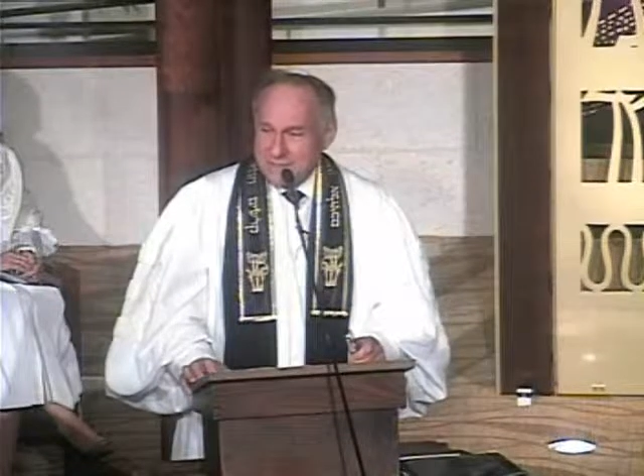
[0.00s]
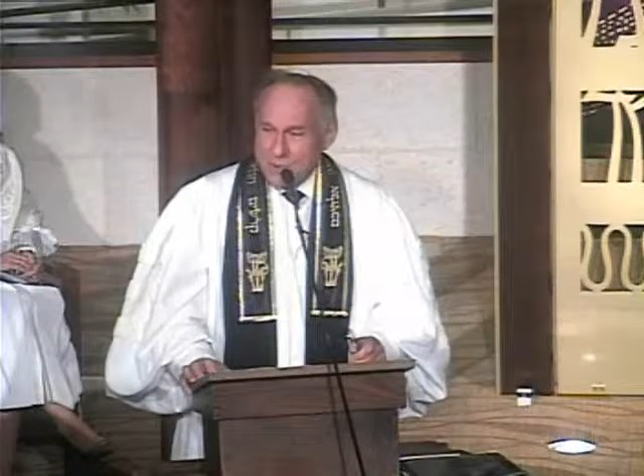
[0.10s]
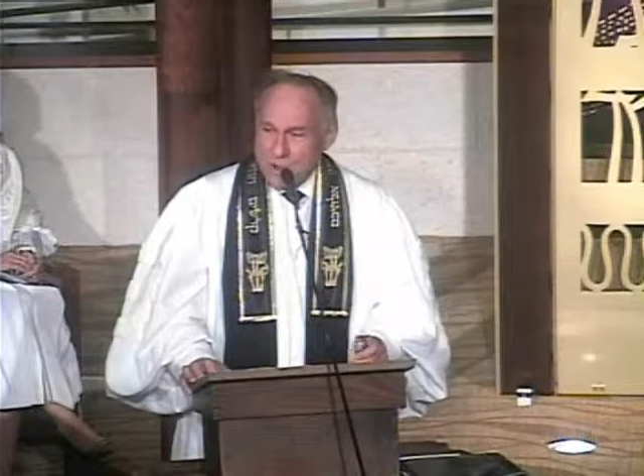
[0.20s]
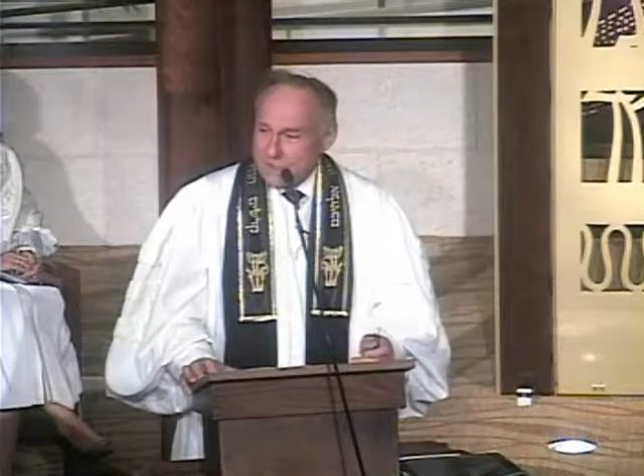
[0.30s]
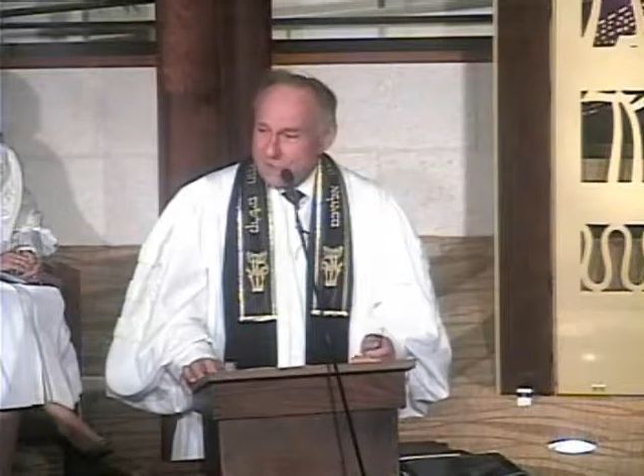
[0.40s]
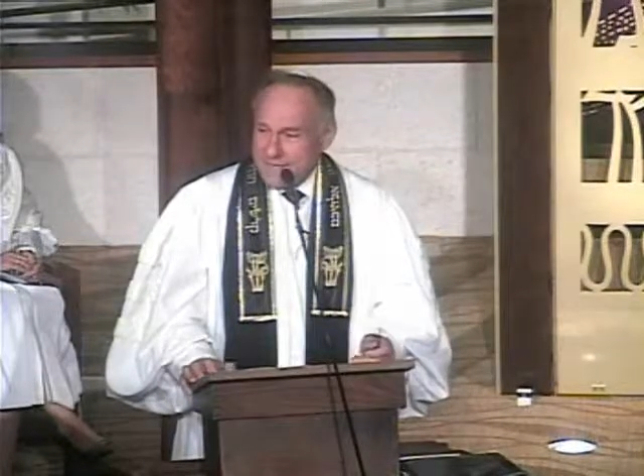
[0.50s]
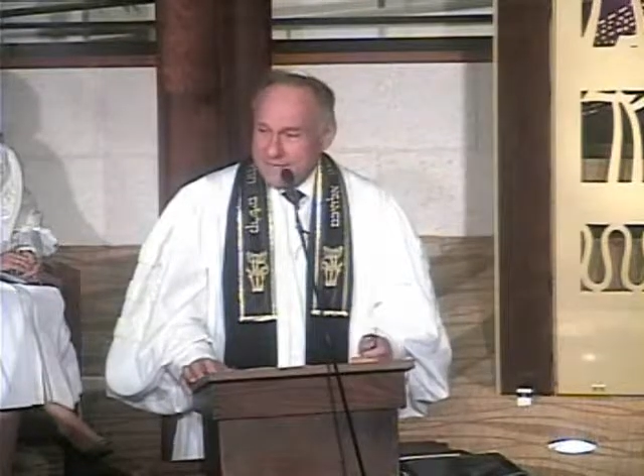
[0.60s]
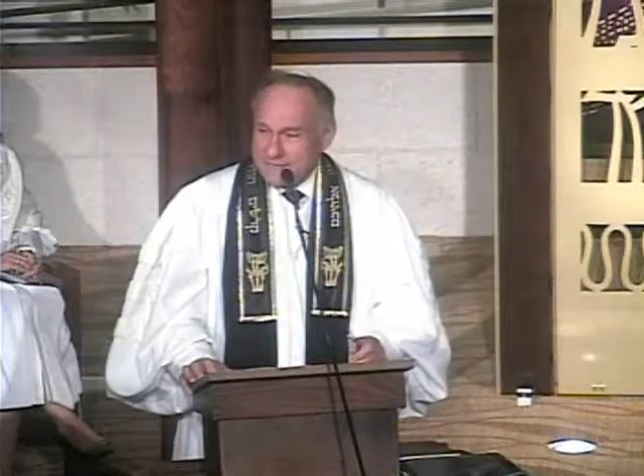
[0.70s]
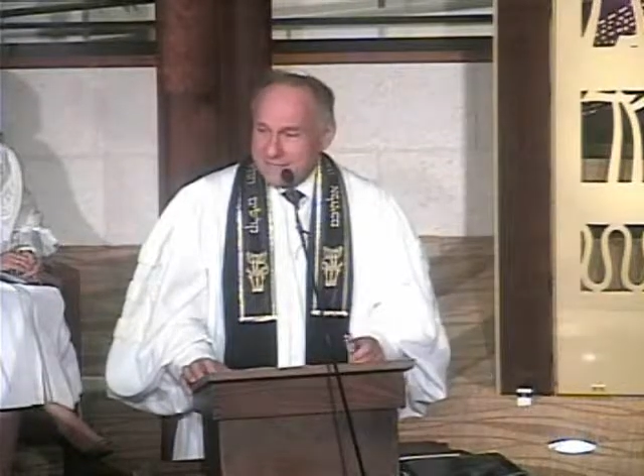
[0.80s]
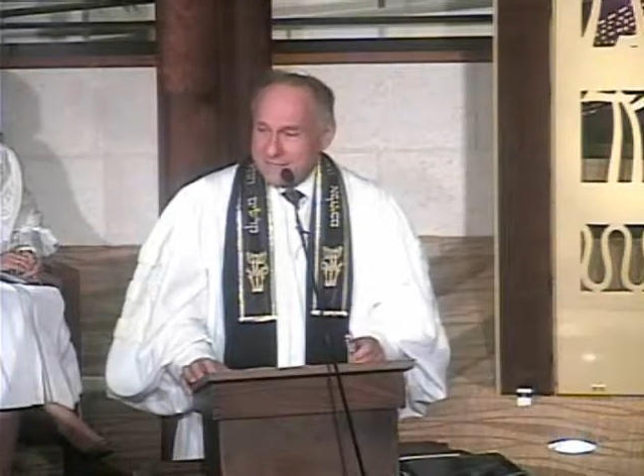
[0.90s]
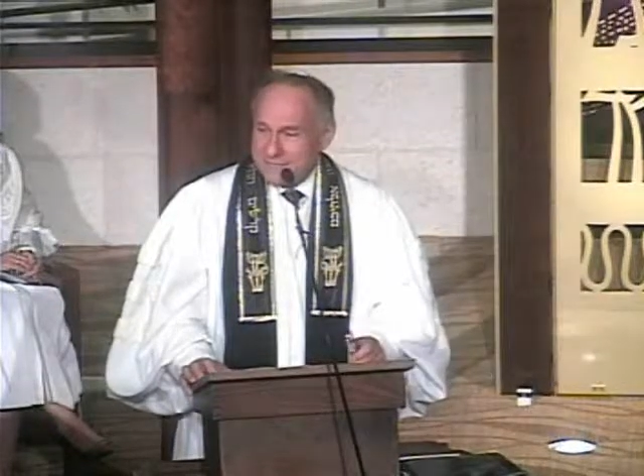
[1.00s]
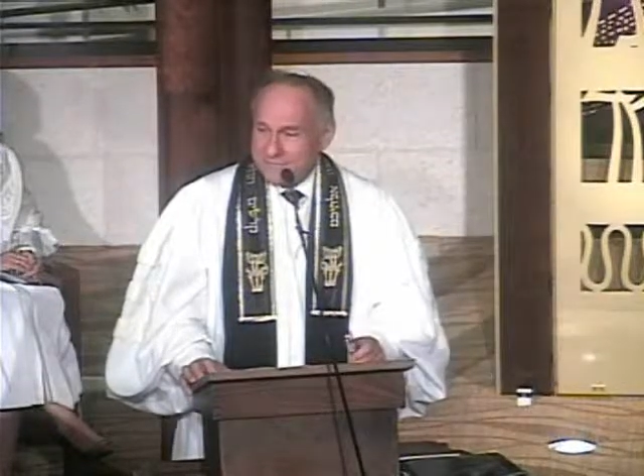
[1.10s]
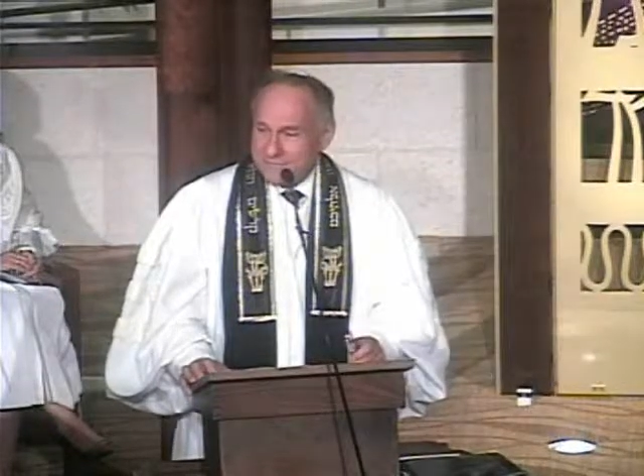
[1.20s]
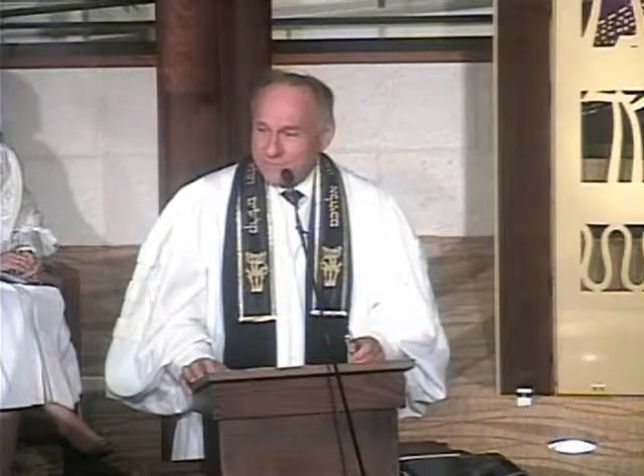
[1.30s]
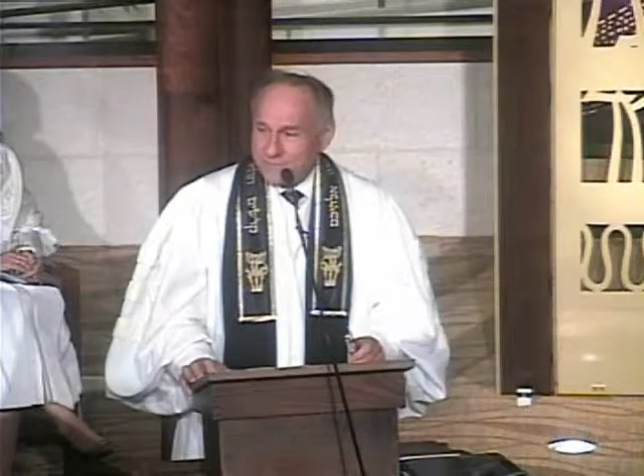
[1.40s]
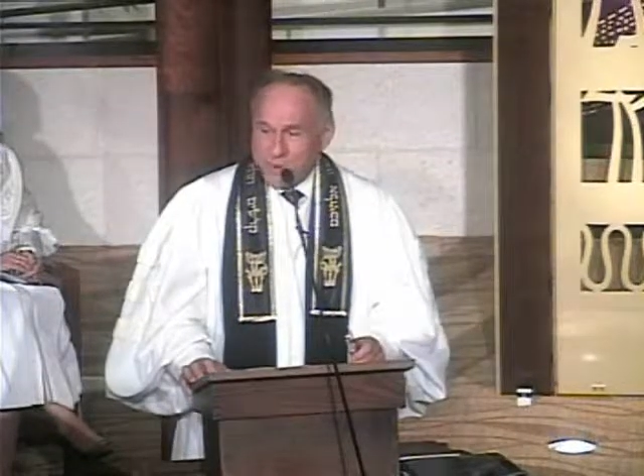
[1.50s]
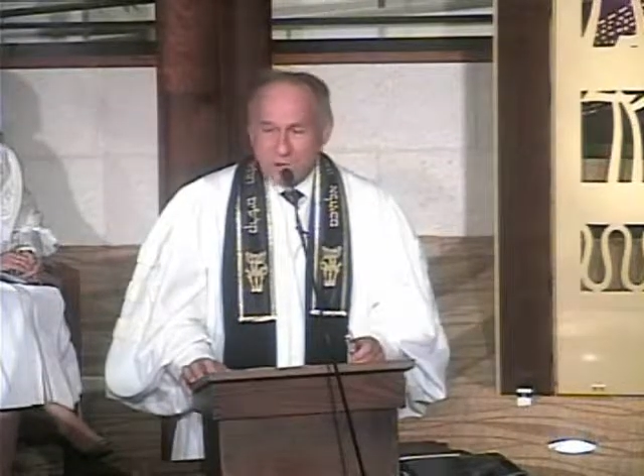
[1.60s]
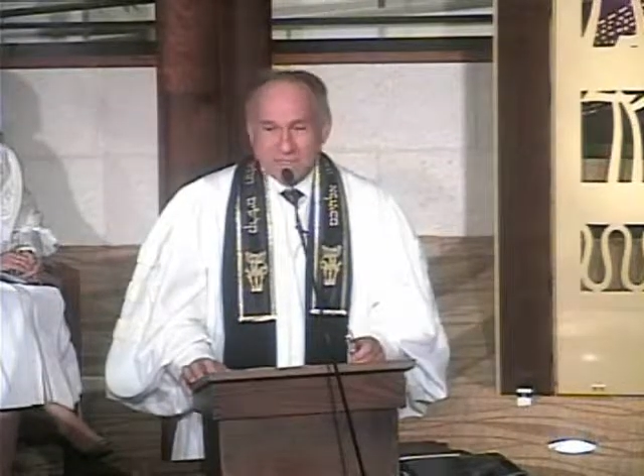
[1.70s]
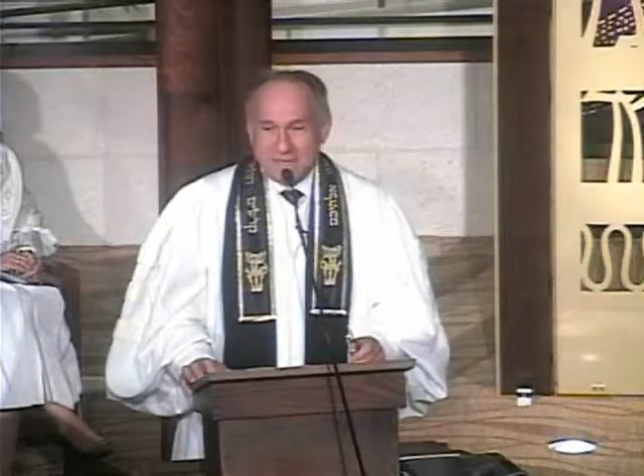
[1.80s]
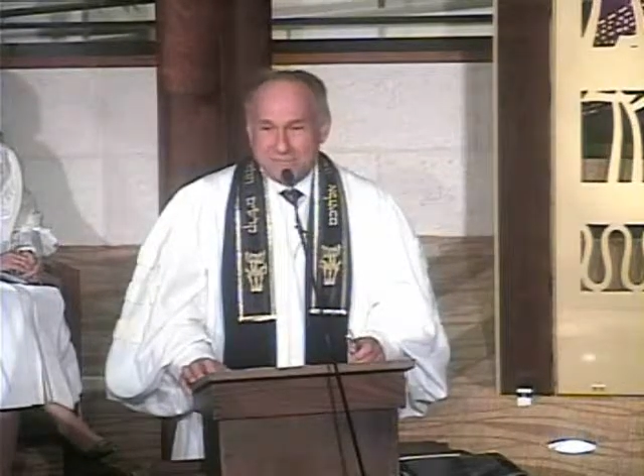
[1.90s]
Wrong place,
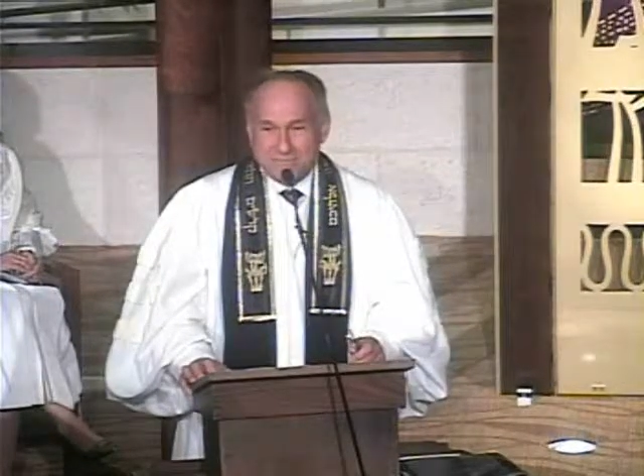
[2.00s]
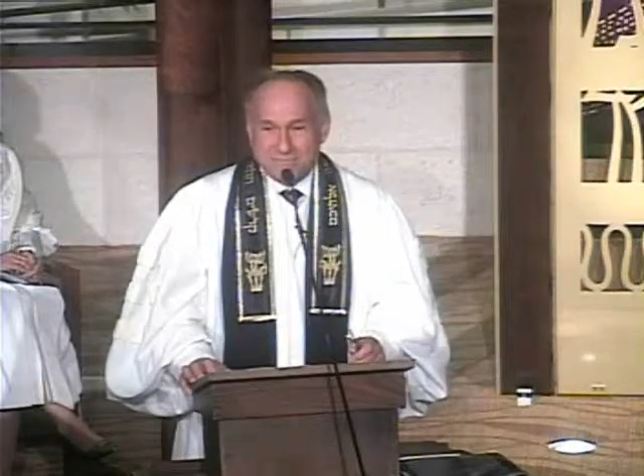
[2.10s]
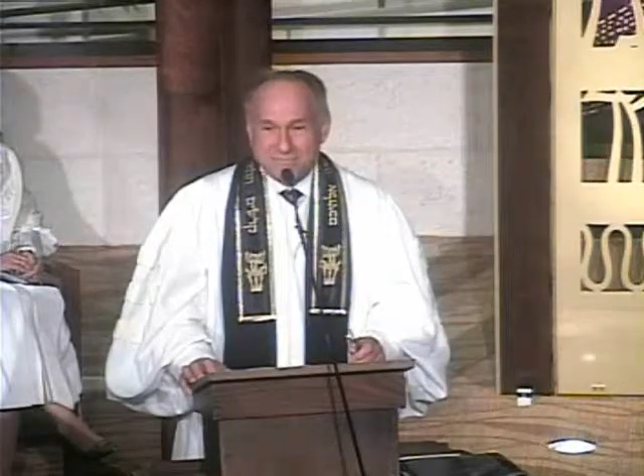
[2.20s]
wrong time.